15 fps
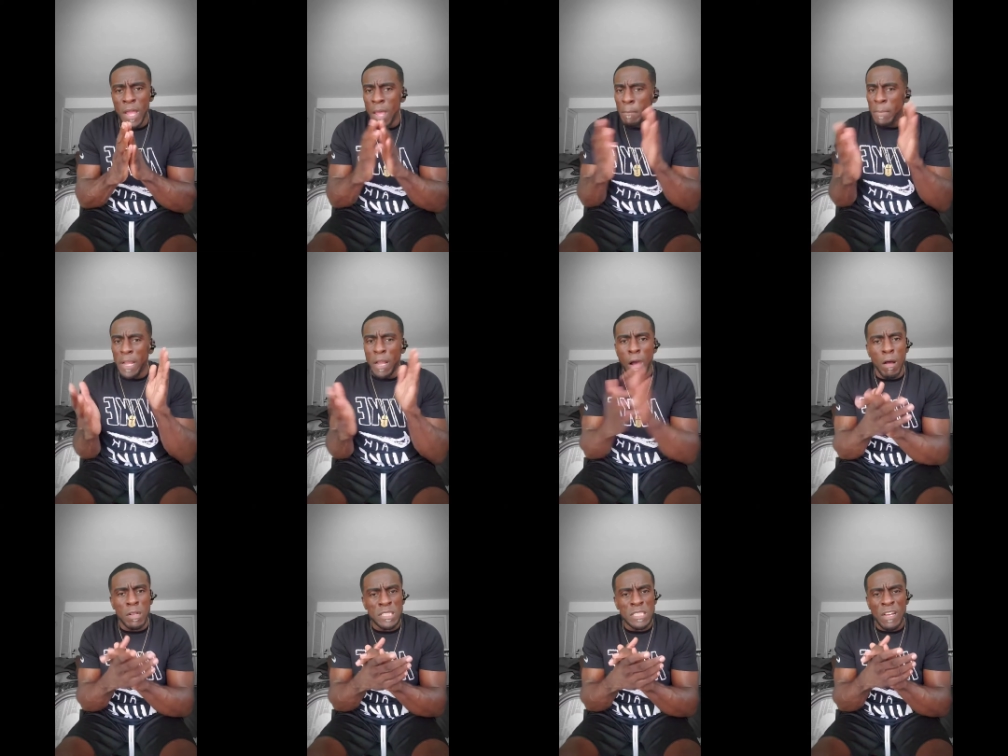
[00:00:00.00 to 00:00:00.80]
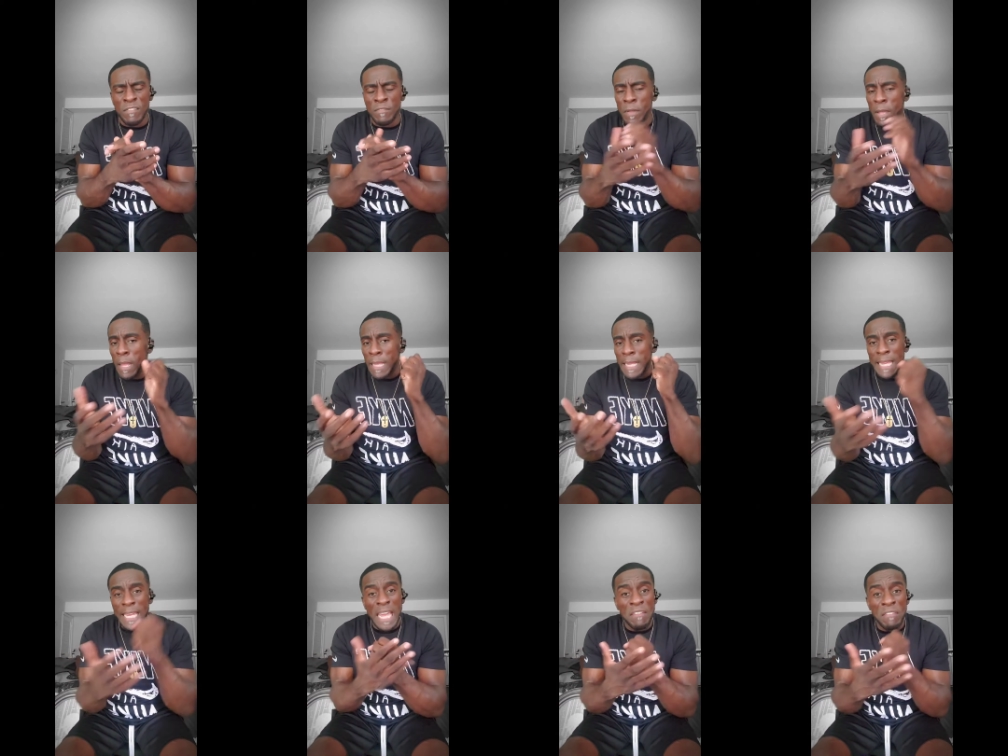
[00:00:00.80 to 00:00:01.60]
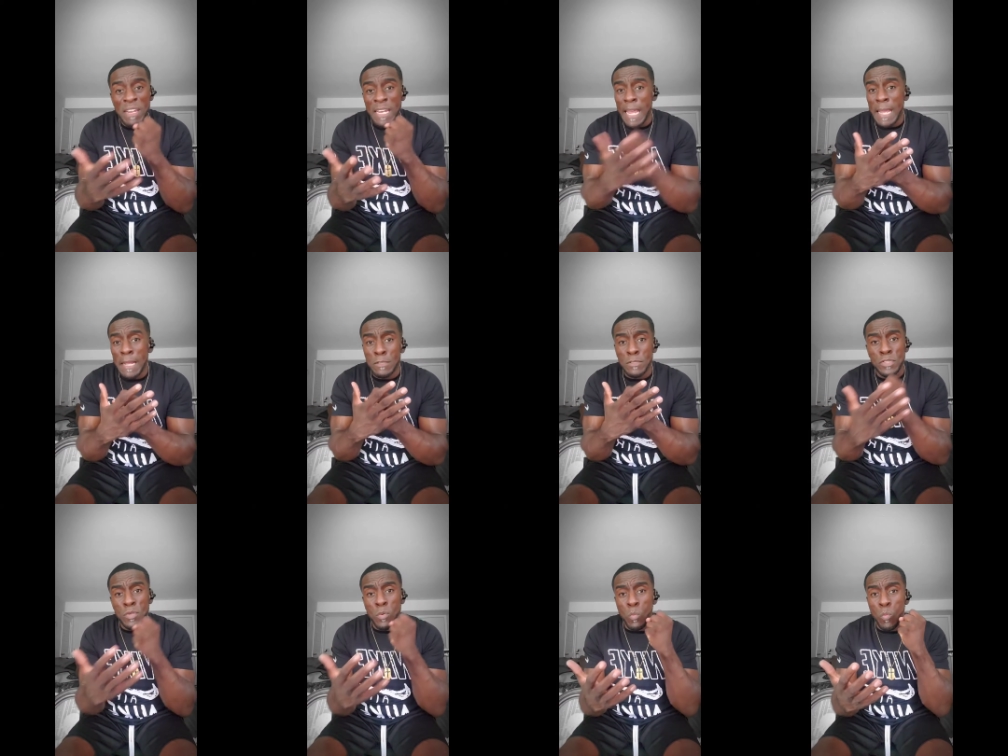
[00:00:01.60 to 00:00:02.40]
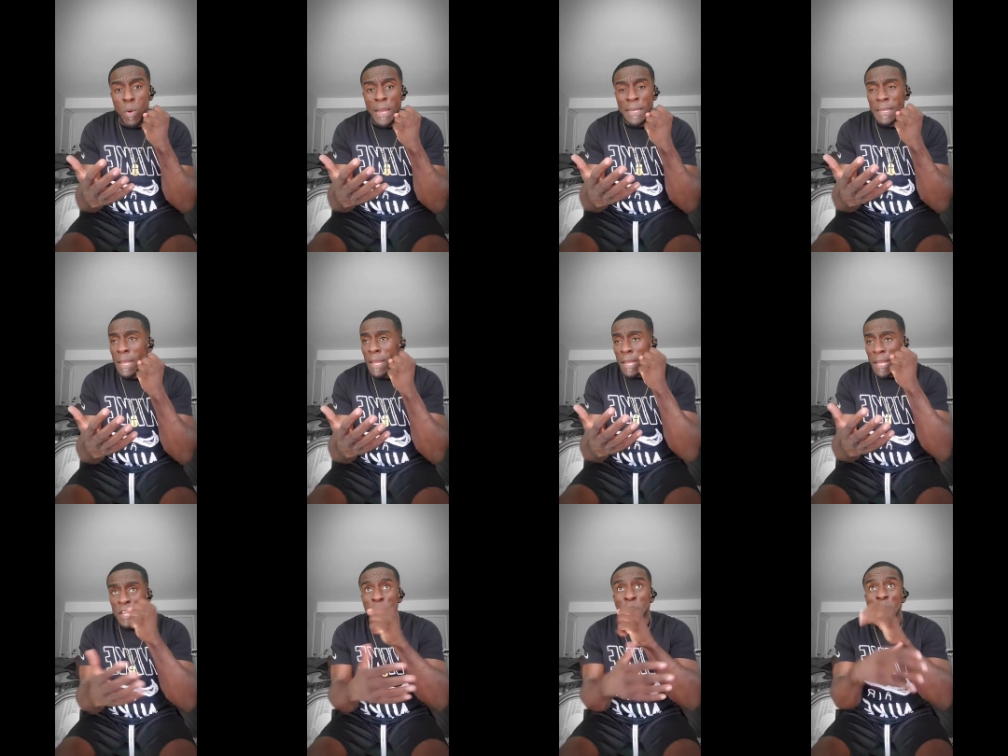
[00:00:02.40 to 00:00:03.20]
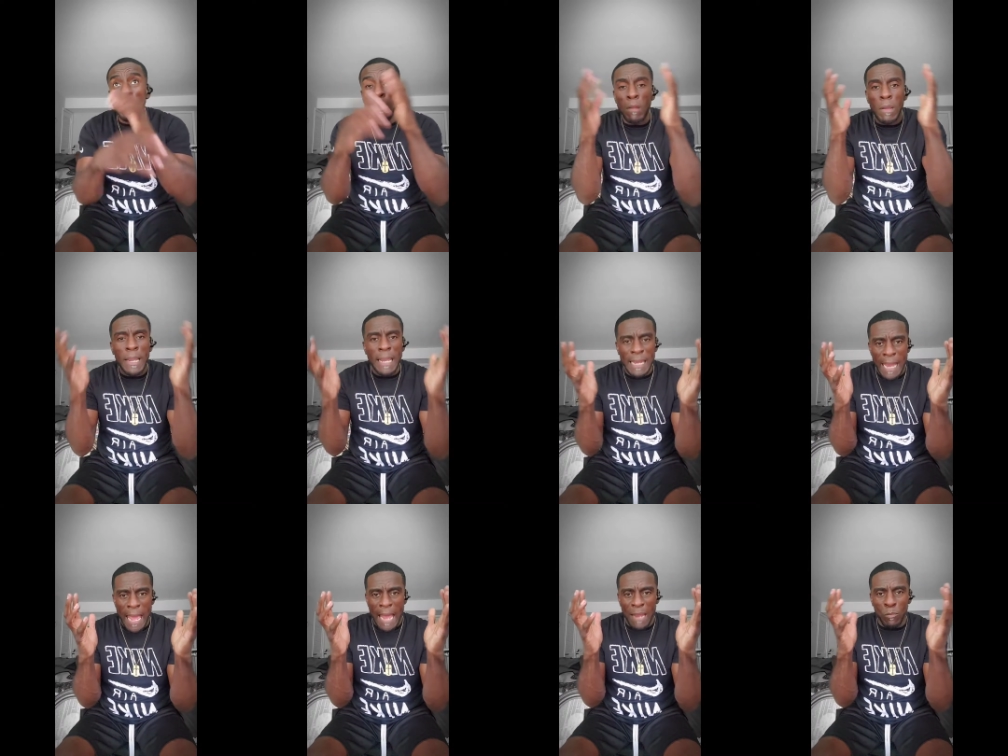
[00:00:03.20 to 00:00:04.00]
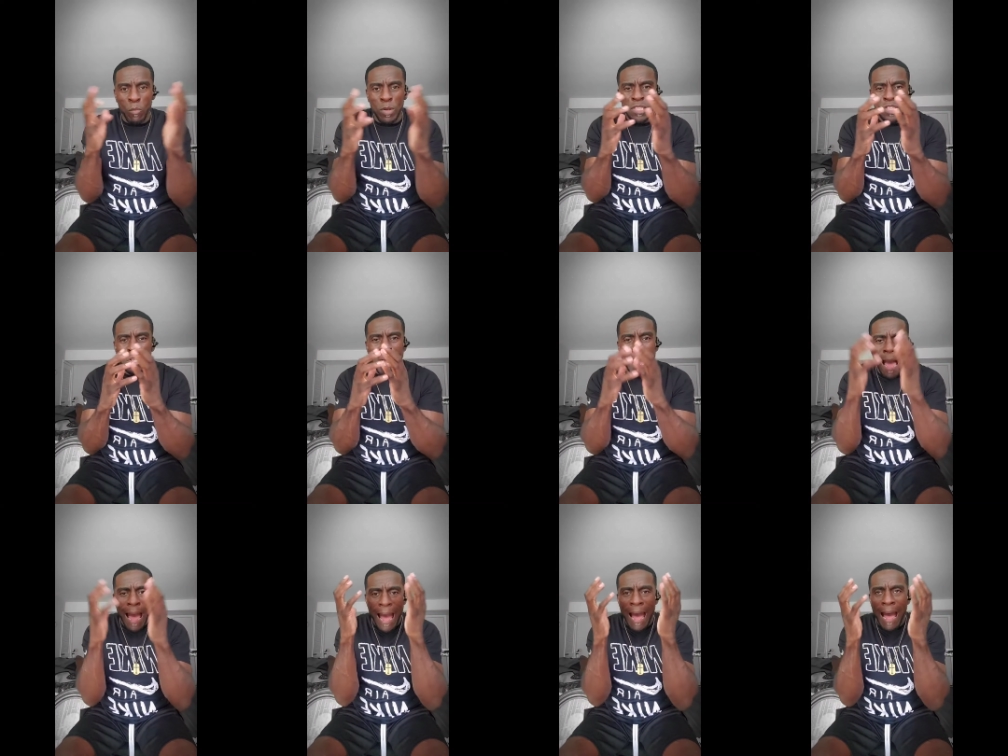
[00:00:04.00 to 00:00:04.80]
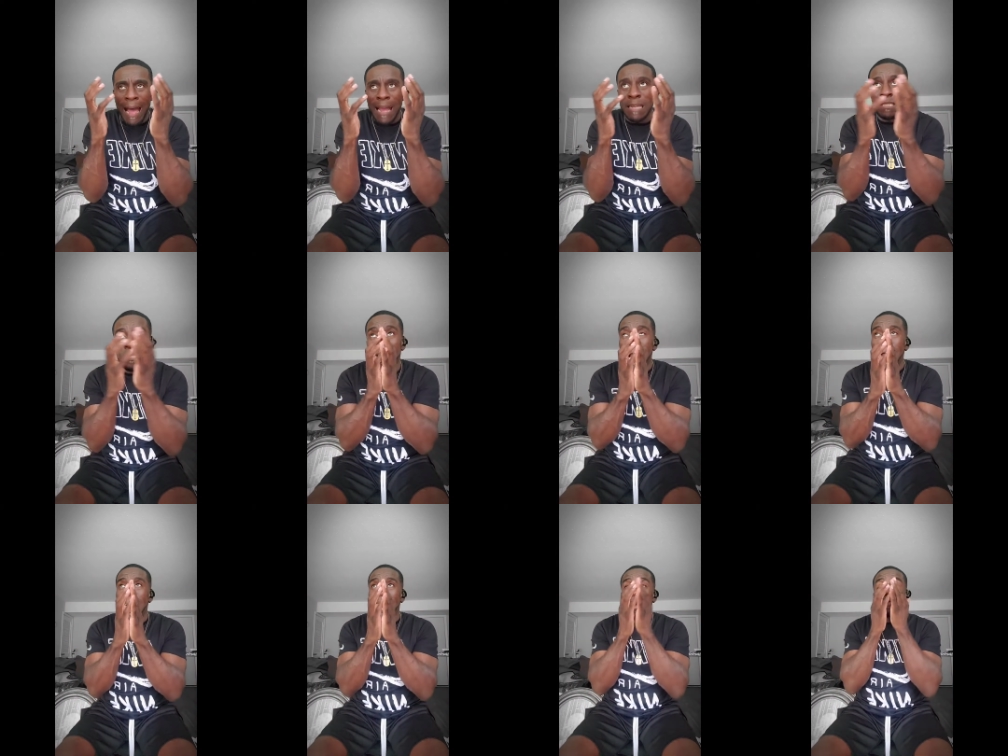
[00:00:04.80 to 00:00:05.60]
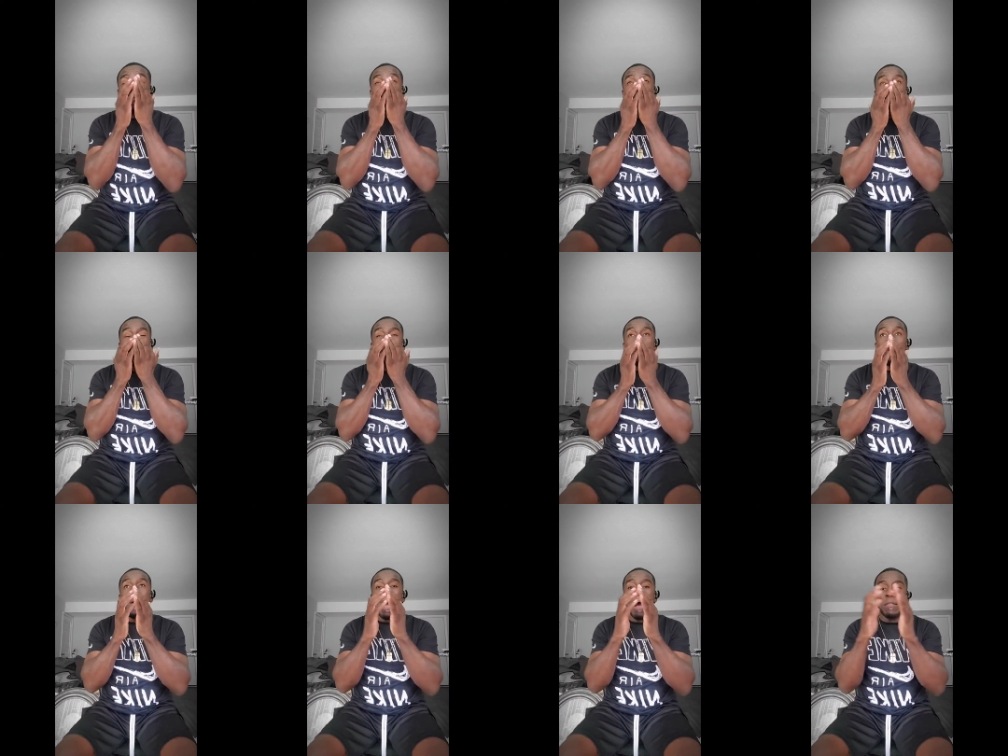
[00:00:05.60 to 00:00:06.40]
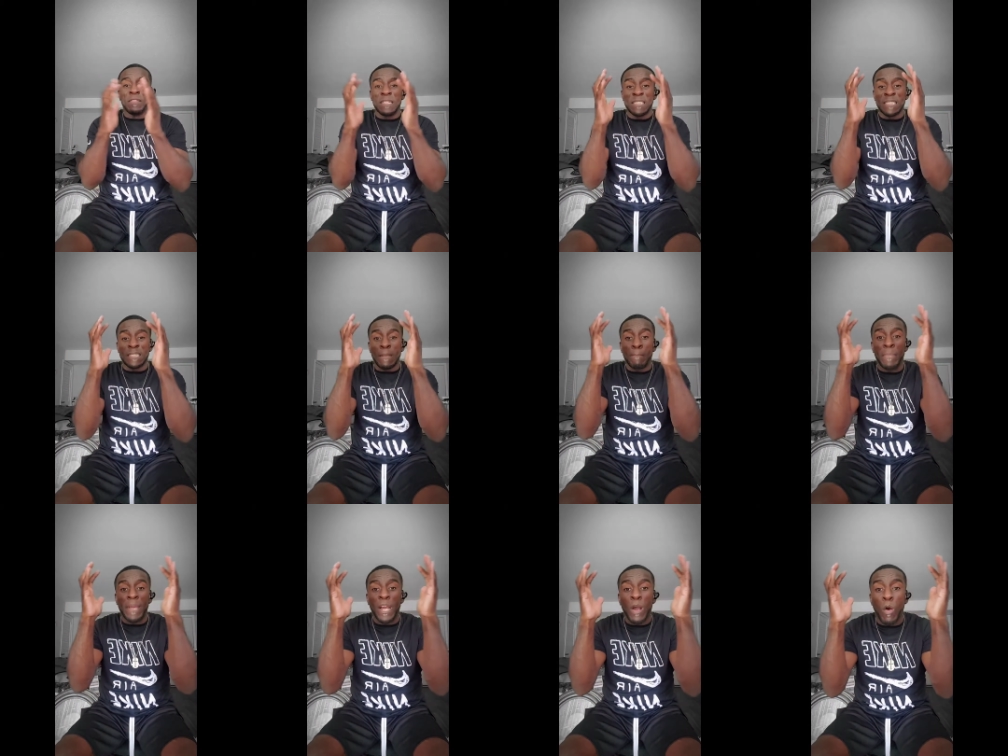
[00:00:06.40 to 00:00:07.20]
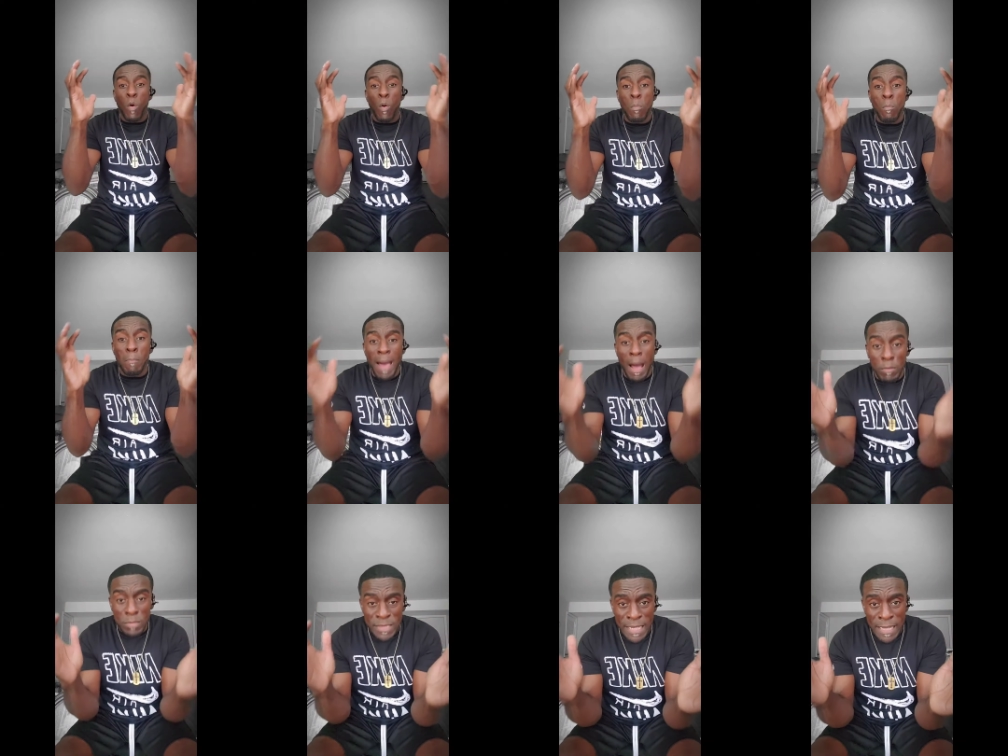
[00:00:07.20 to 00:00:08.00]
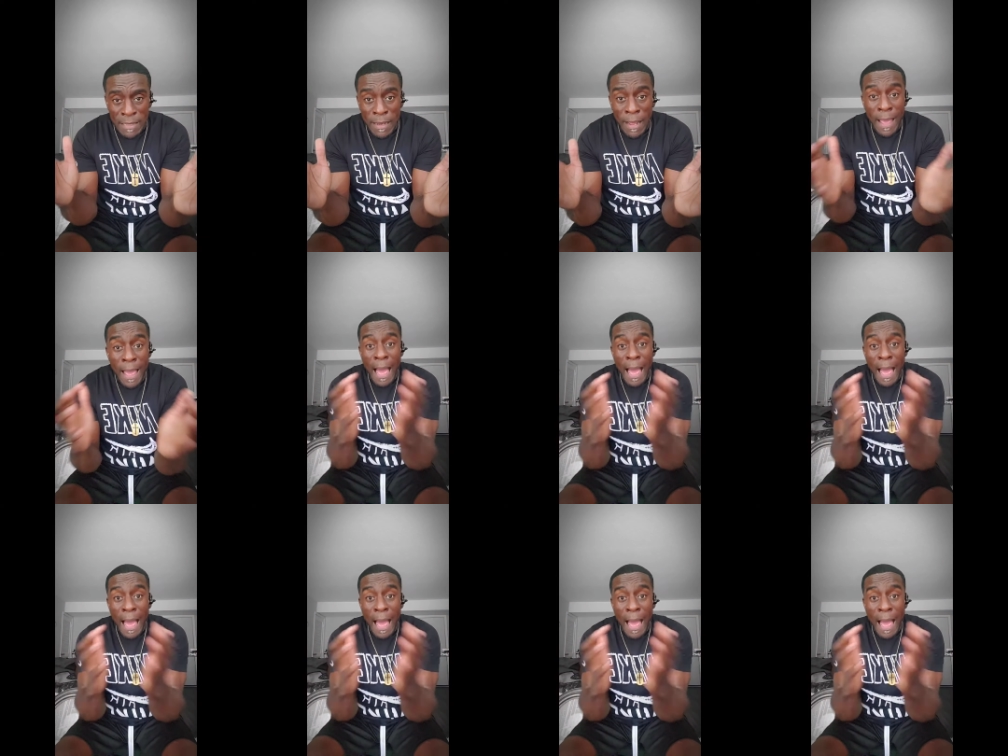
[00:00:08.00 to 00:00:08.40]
because of giving in to what you're looking at, what your eyes are saying, wow, this is a big old mountain.